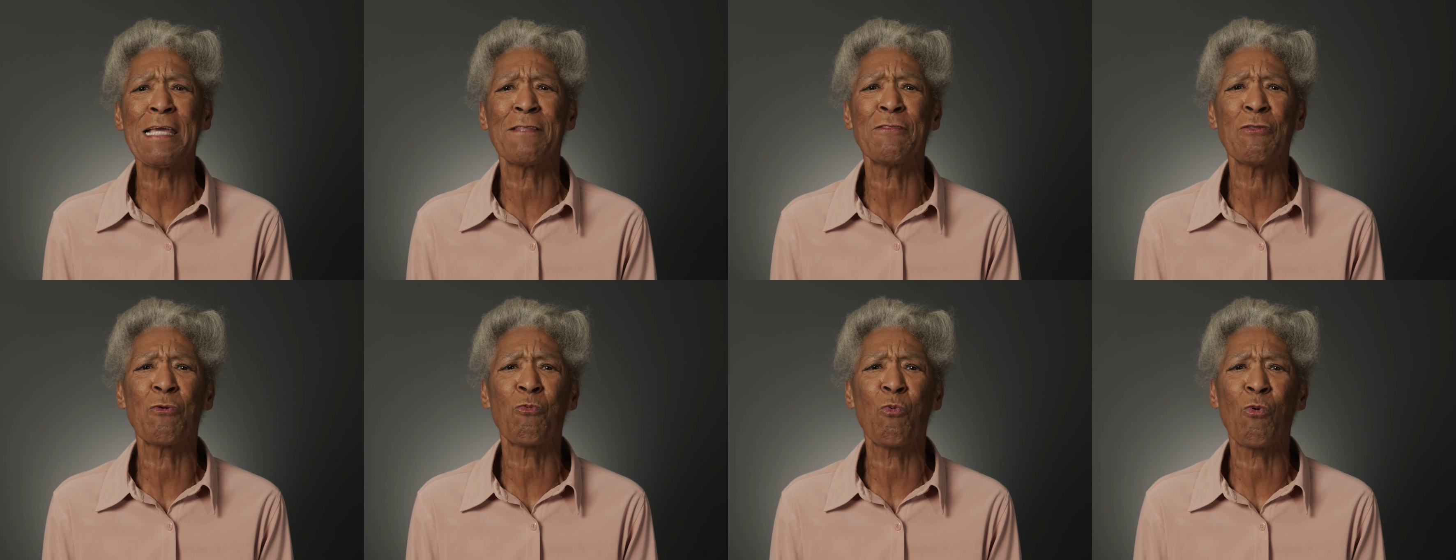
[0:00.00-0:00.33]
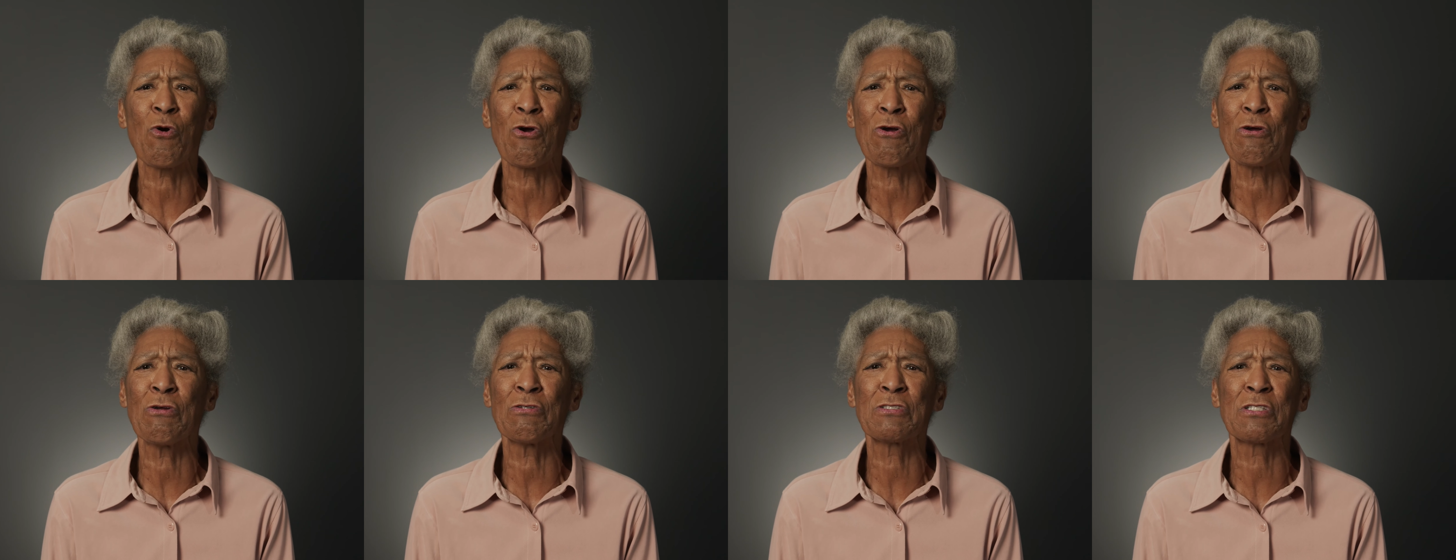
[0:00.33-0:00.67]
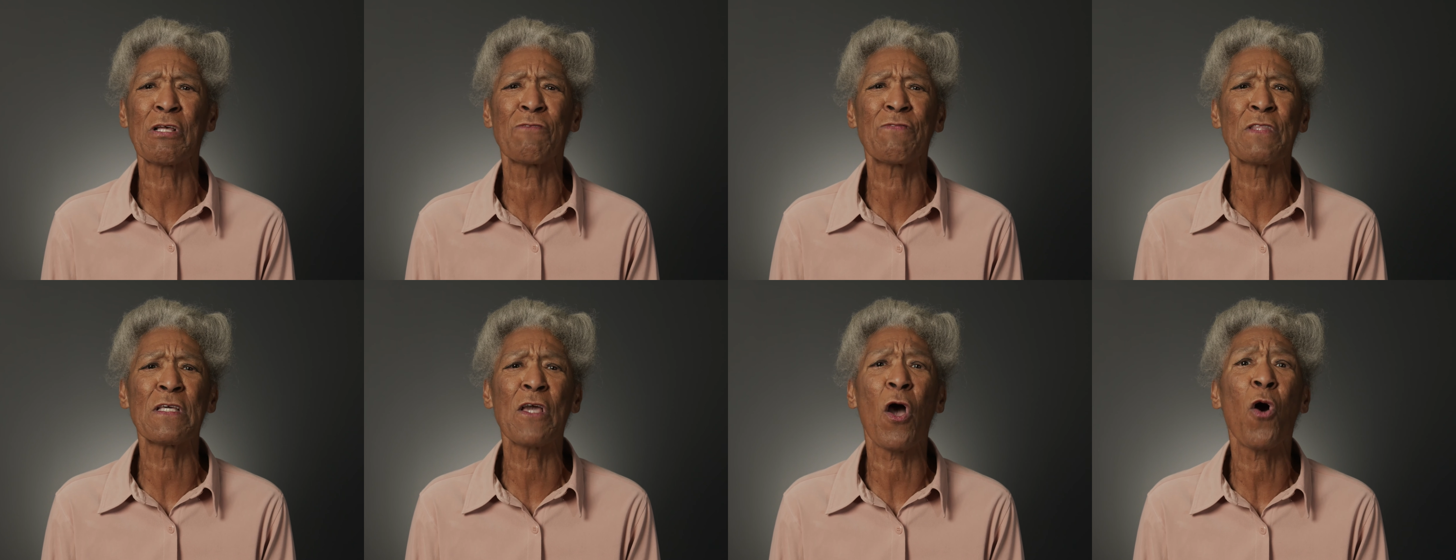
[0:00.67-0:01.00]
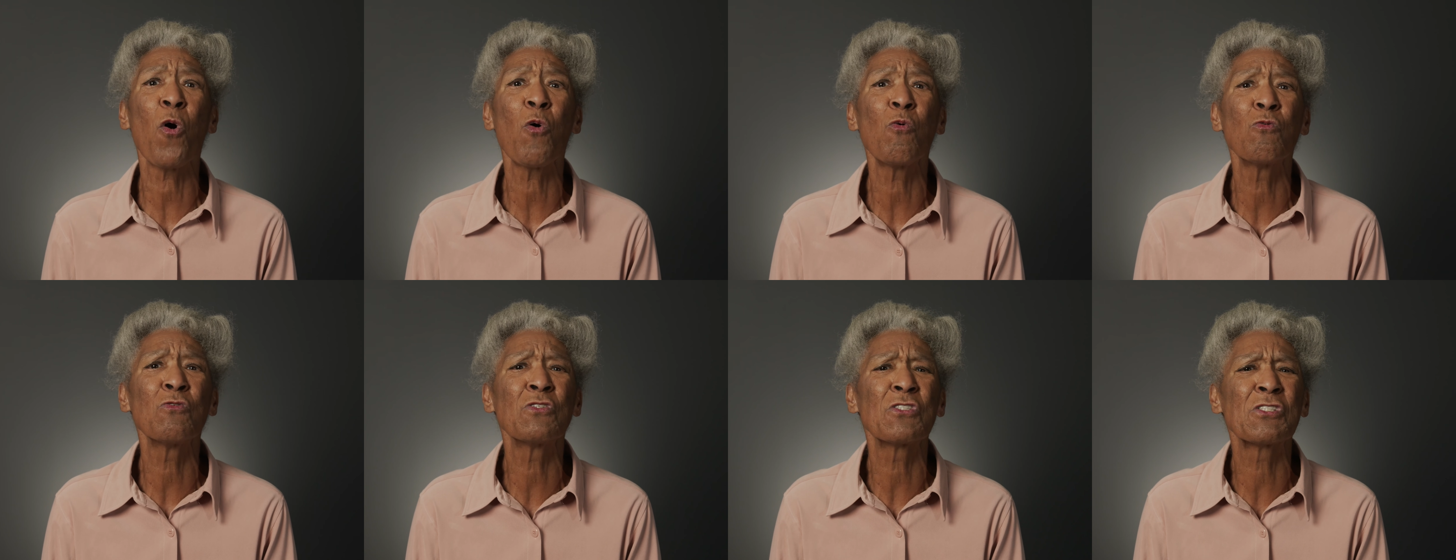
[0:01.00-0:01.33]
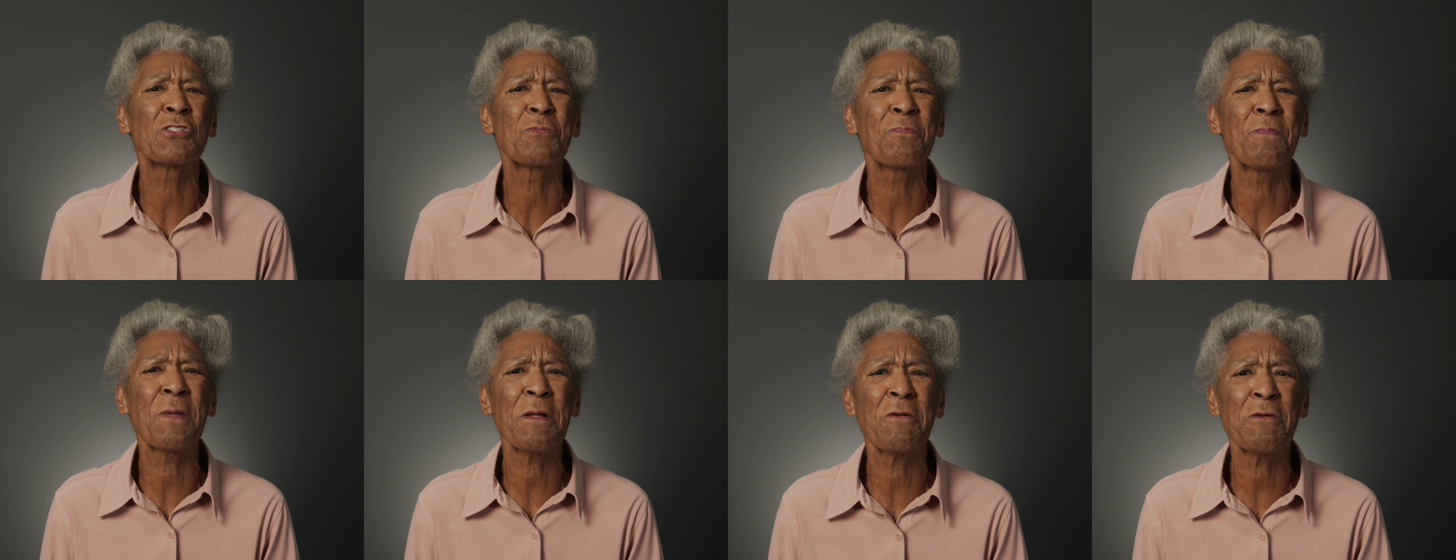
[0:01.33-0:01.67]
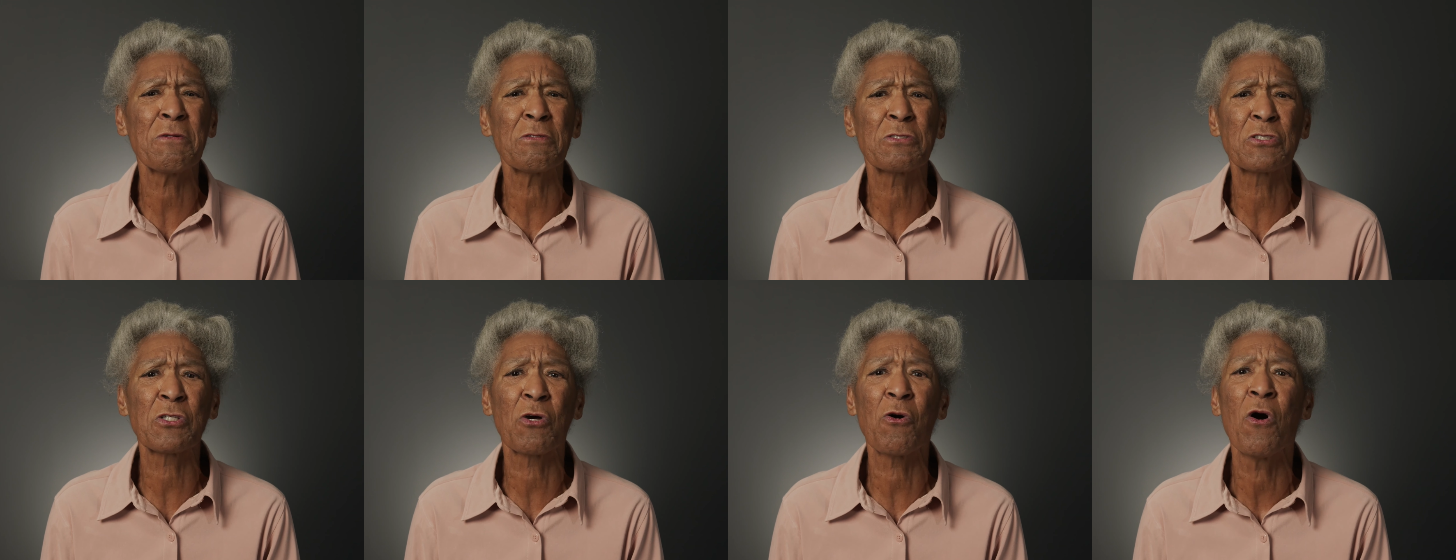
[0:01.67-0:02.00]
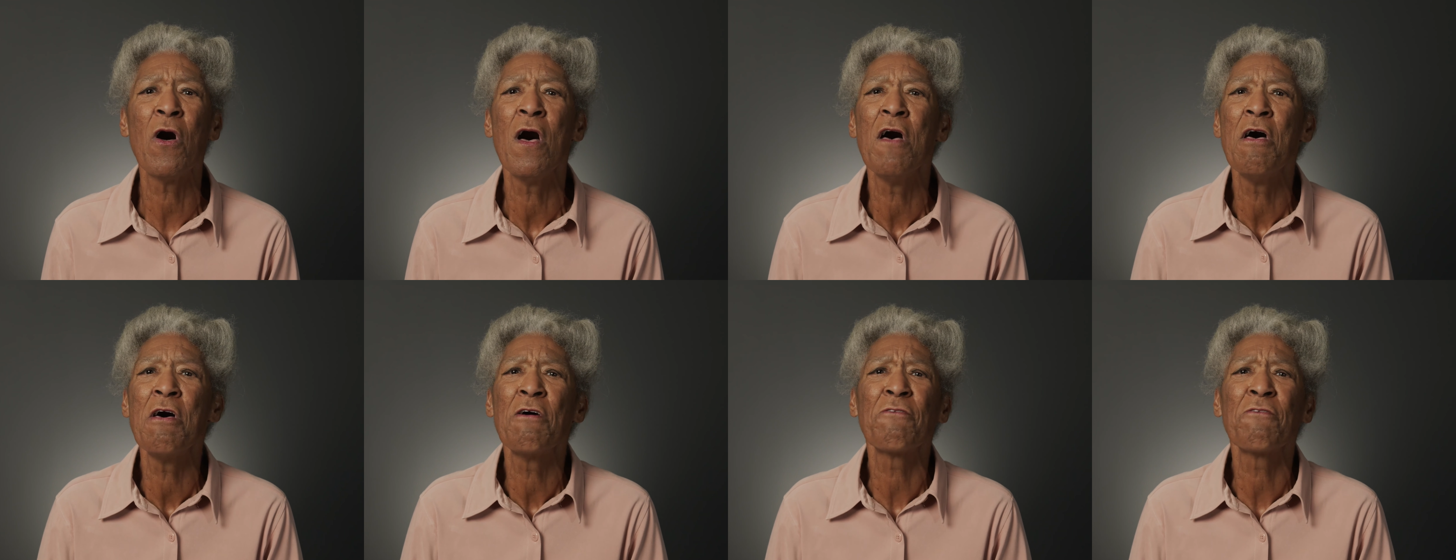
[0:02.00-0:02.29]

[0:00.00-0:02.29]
in the words of the old spiritual,